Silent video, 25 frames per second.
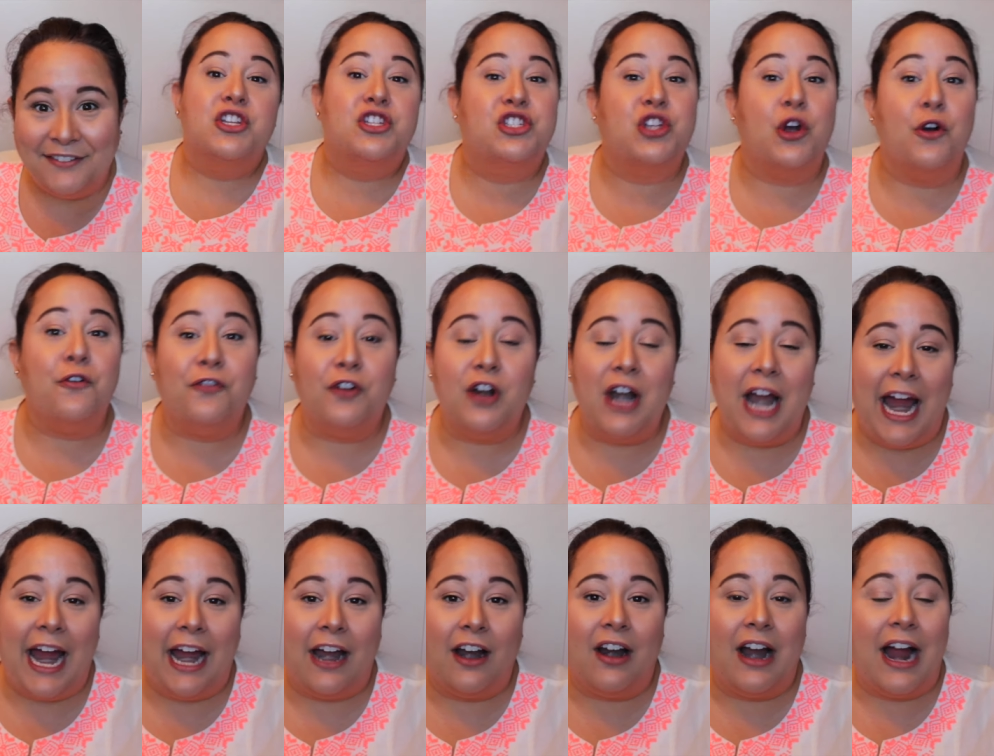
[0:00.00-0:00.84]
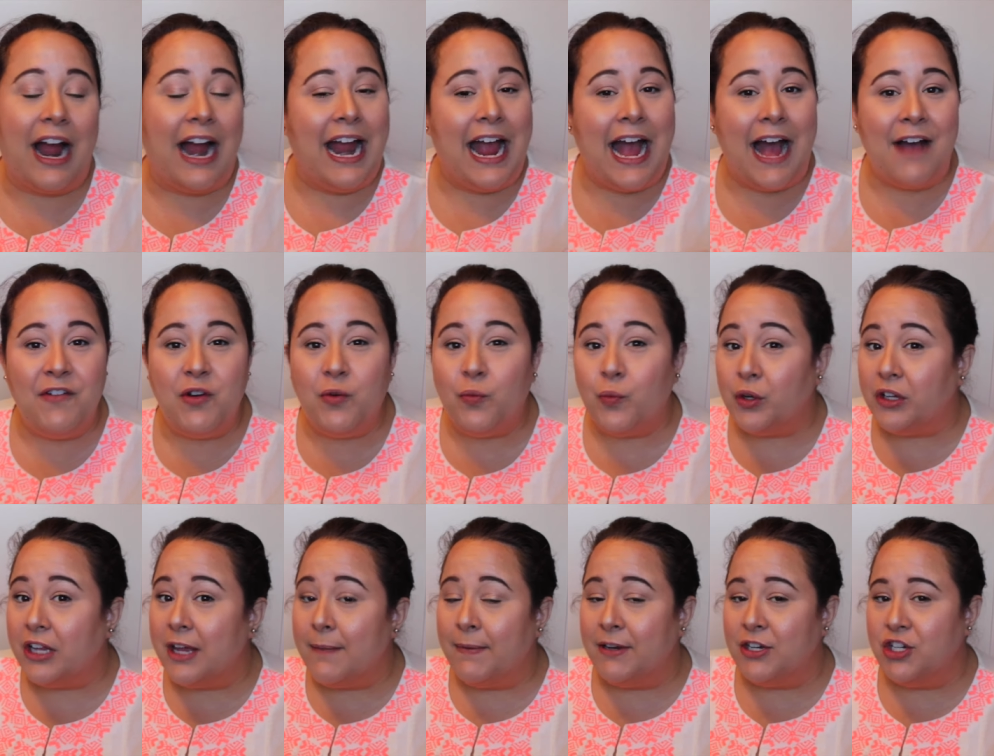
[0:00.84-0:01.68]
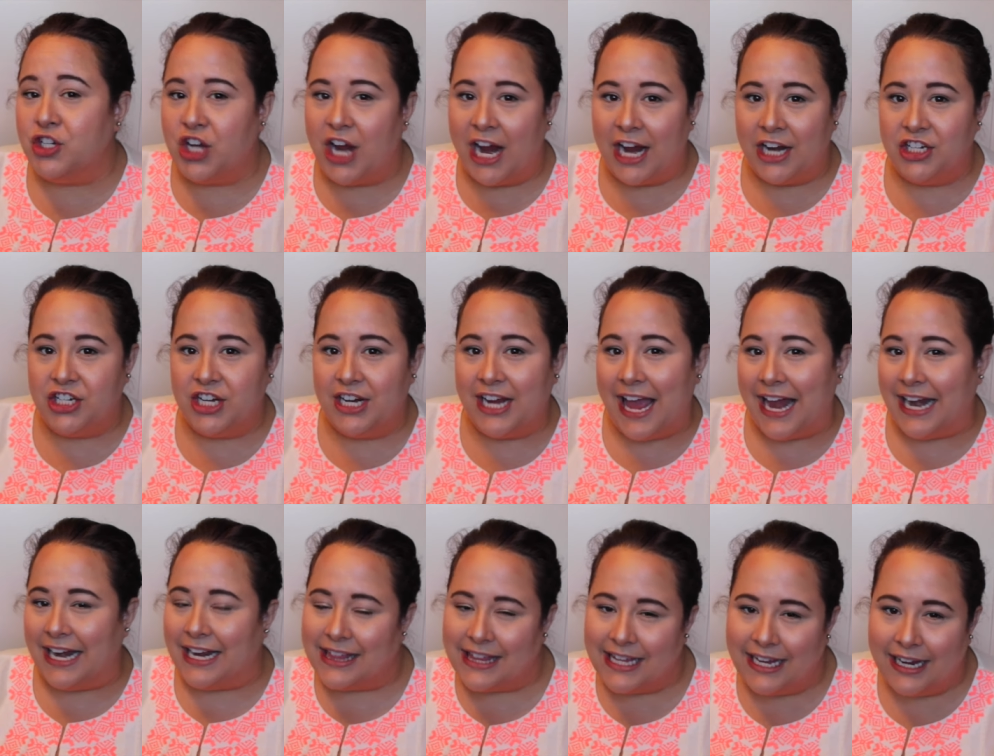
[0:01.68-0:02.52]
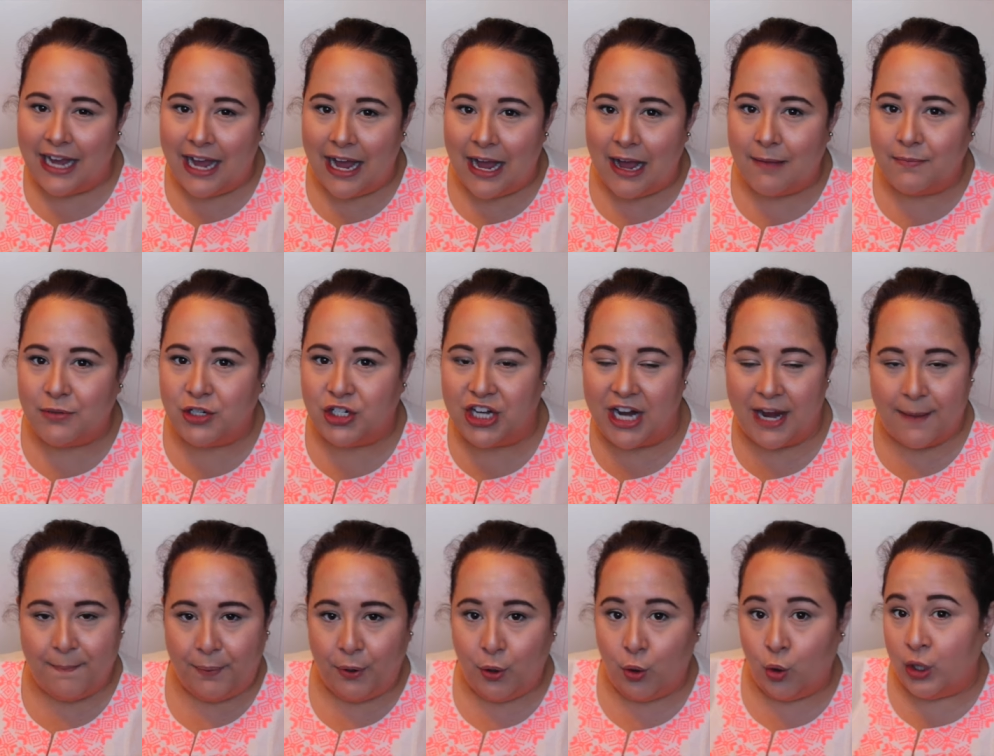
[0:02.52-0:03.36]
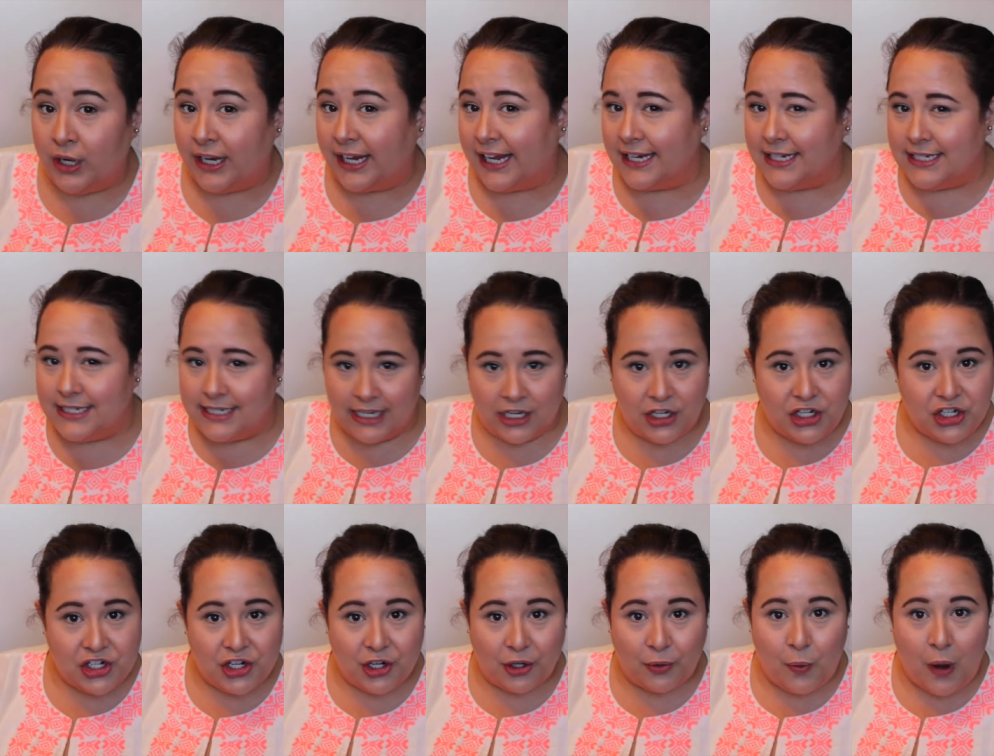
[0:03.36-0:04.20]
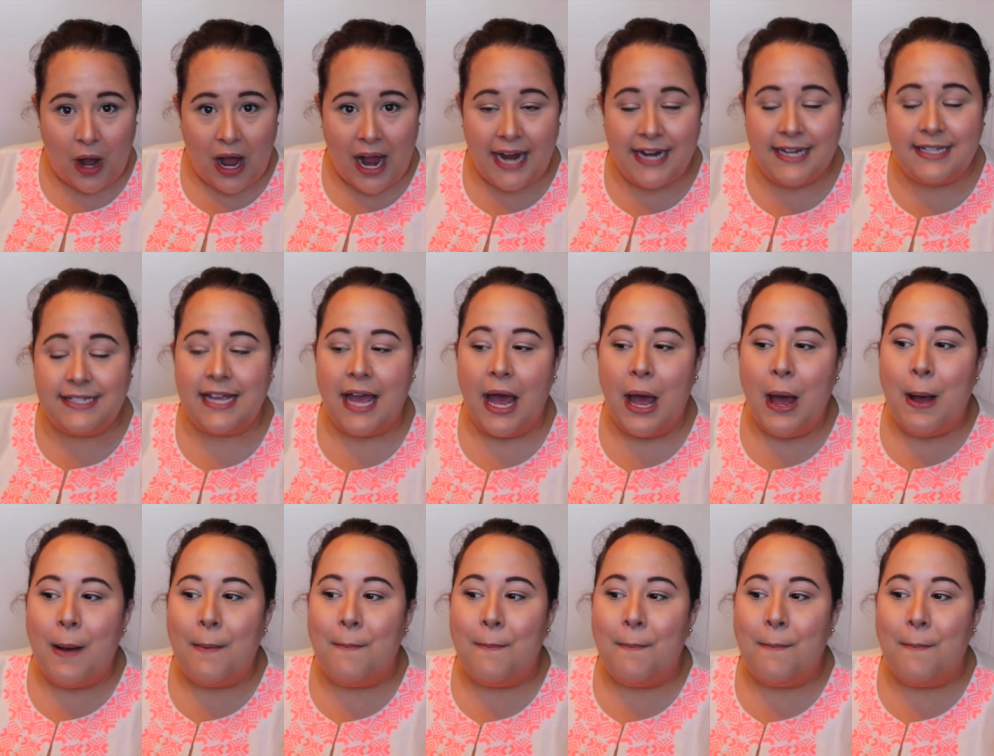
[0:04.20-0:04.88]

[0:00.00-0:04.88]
So for hair, I haven't really been changing anything up shampoo and conditioner wise,